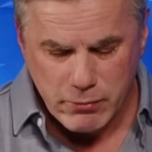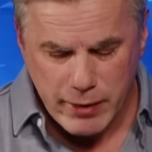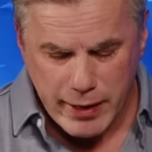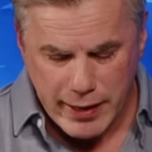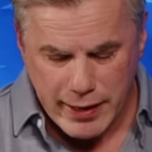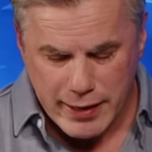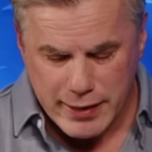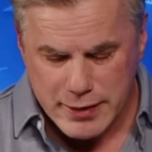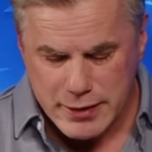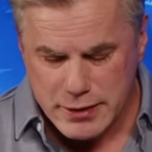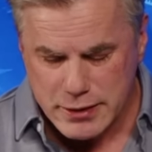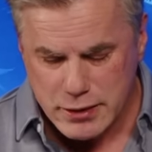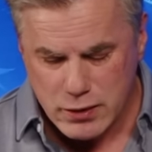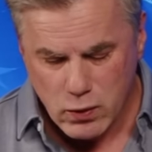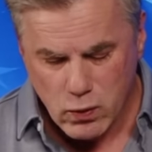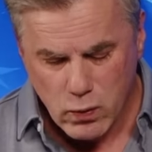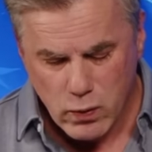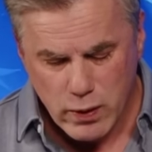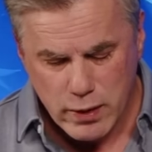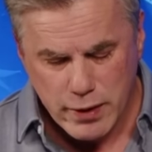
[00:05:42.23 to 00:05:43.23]
Reyes
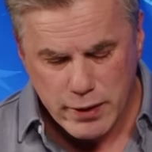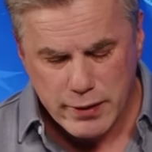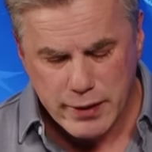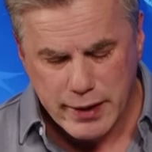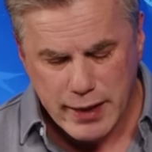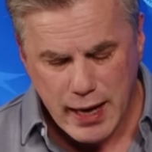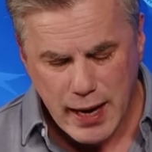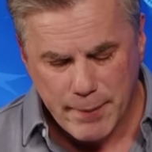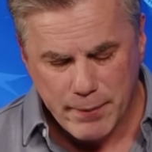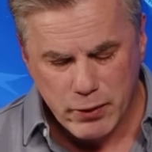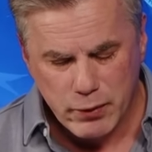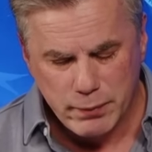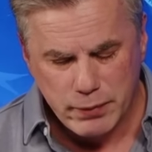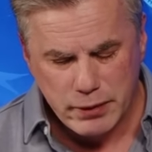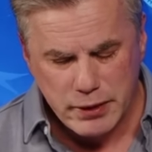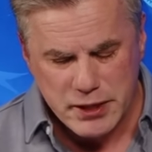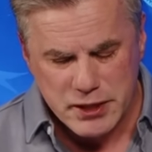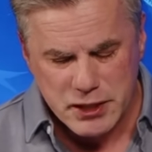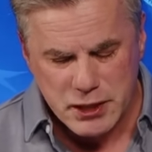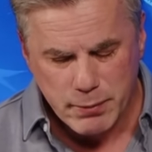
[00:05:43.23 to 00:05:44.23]
ordered the Capitol
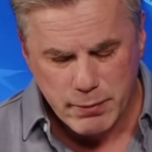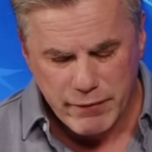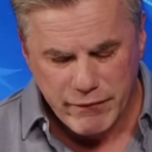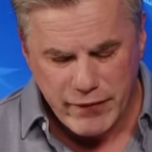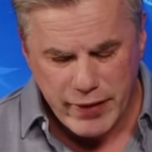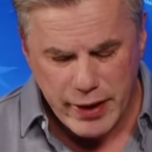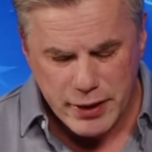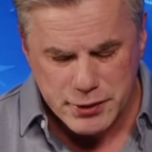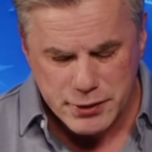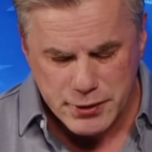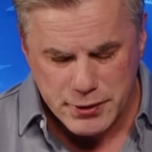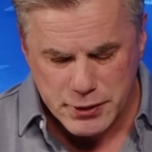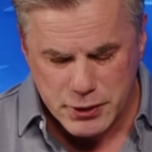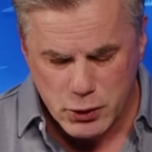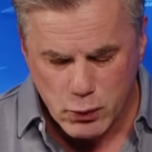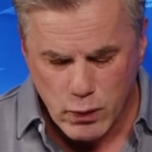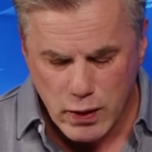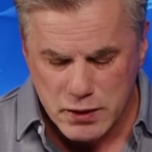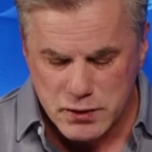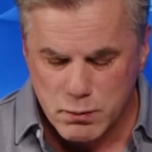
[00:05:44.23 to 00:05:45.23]
Police to provide
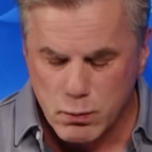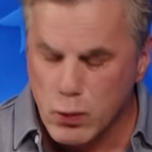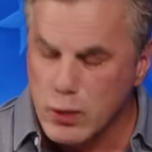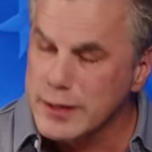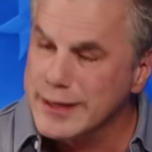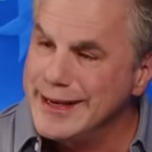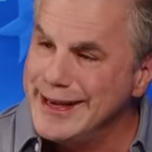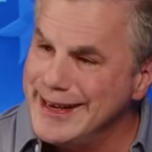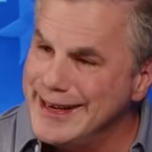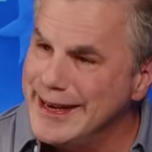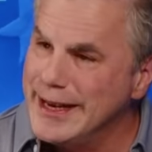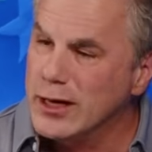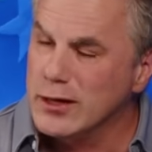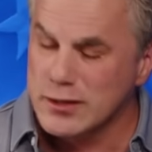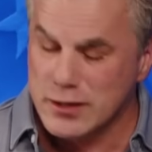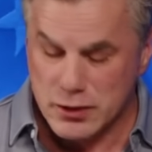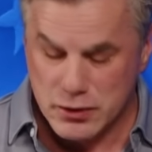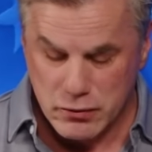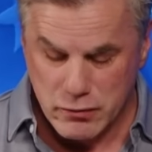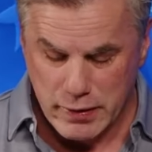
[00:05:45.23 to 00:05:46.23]
Judicial Watch more
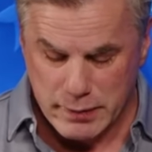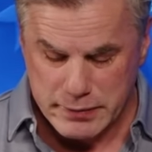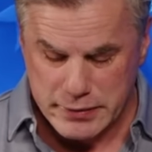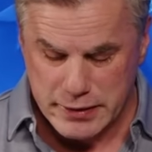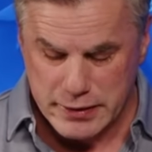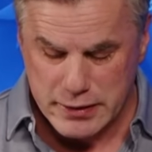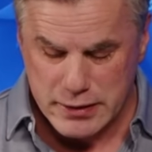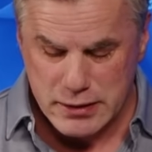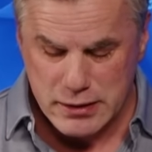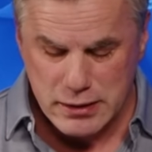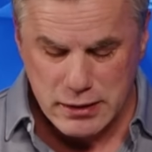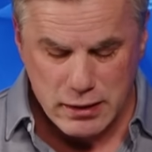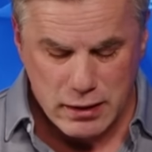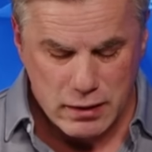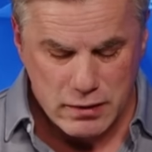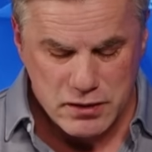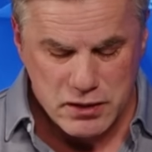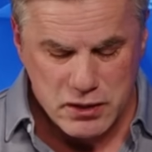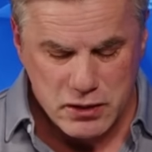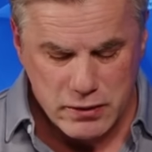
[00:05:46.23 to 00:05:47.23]
detailed descriptions
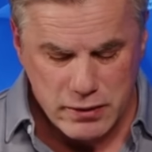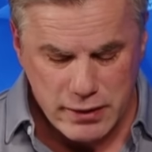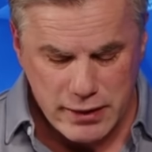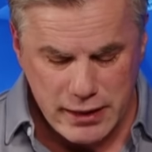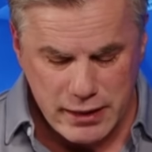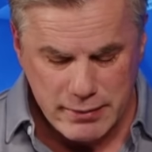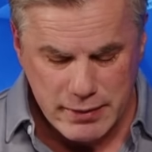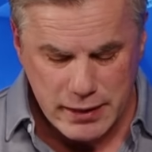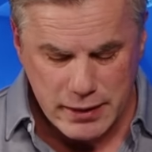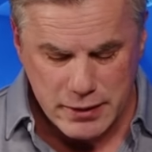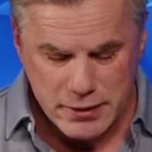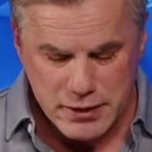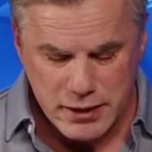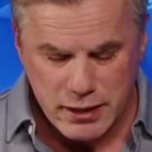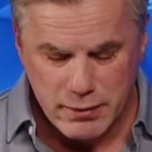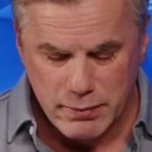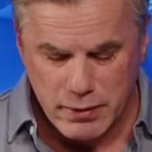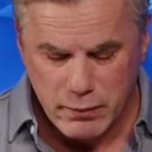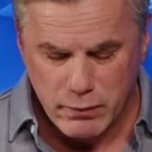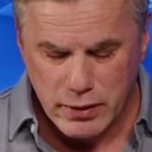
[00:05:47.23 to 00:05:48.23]
of certain emails
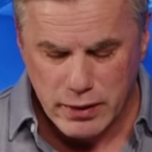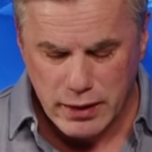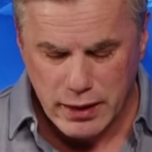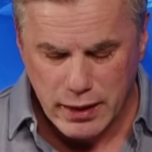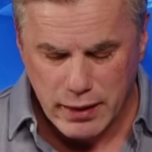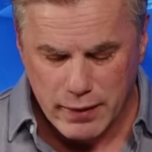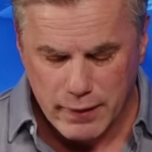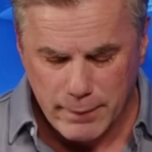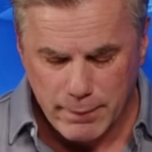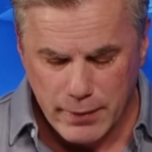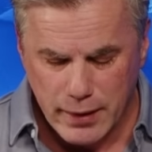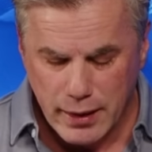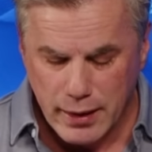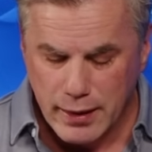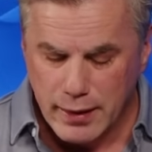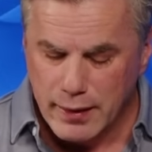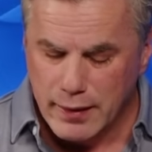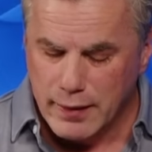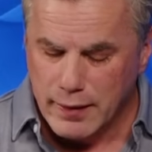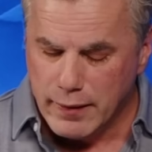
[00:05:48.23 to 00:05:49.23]
that had been withheld
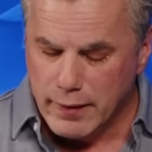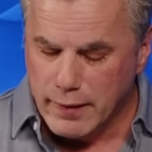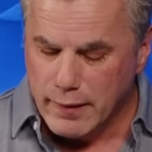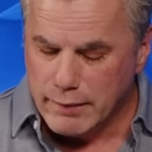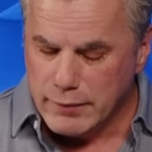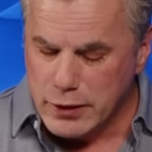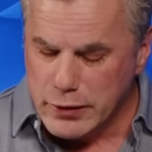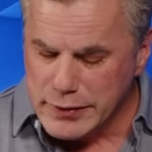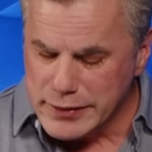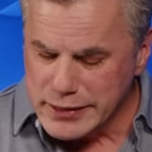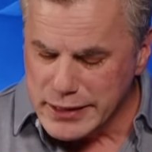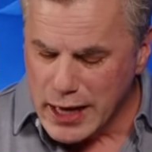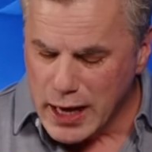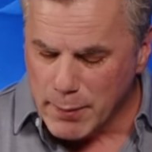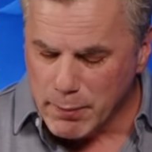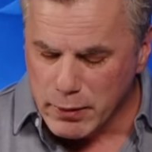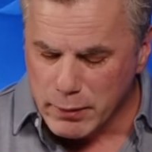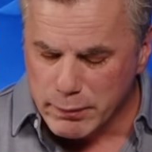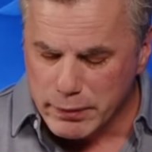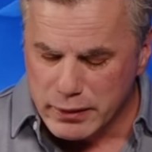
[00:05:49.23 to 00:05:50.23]
the U.S.
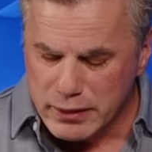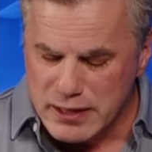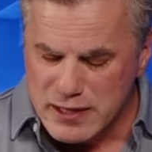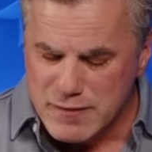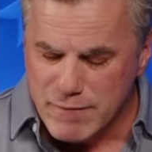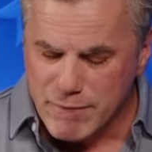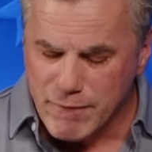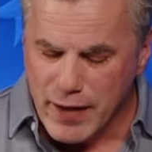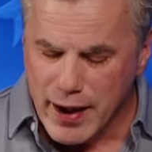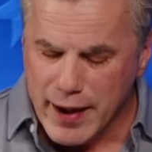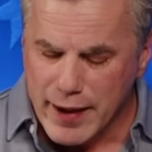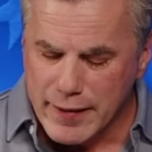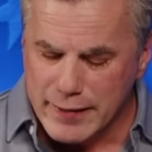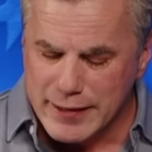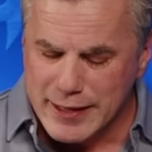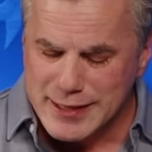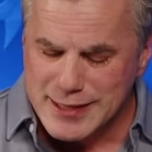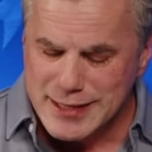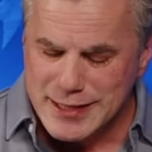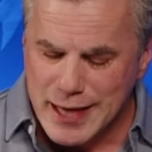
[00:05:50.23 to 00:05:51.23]
Capitol Police filed
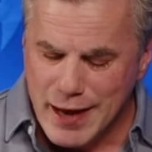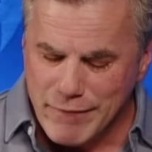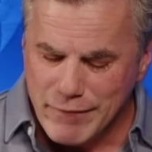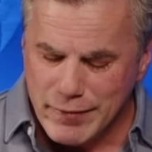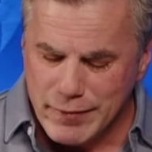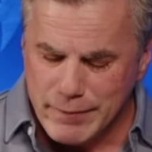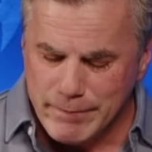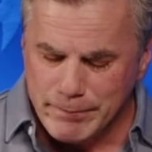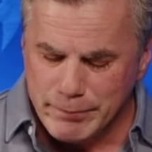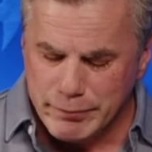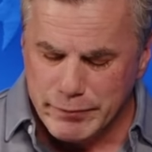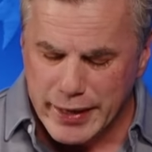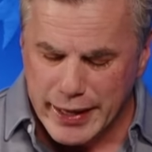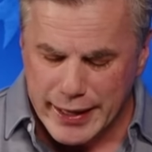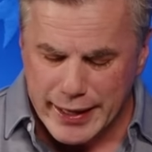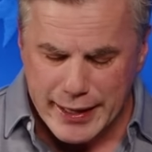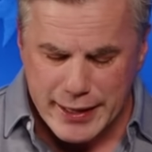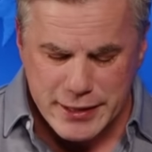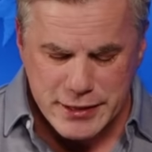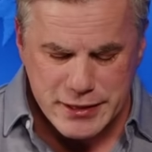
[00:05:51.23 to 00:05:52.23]
a seven
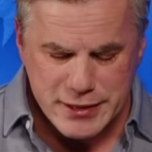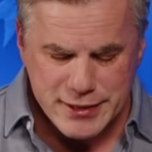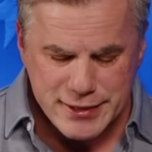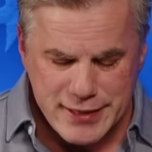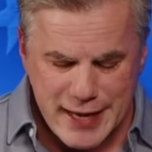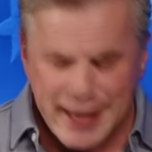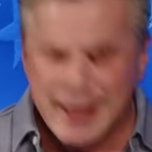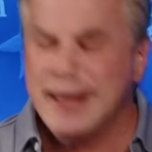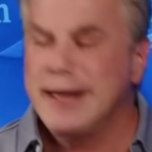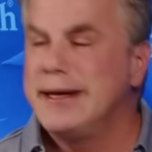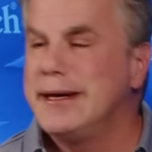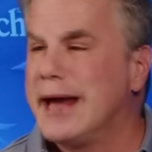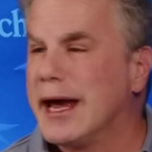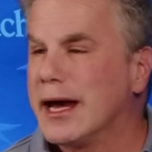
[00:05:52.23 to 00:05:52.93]
page second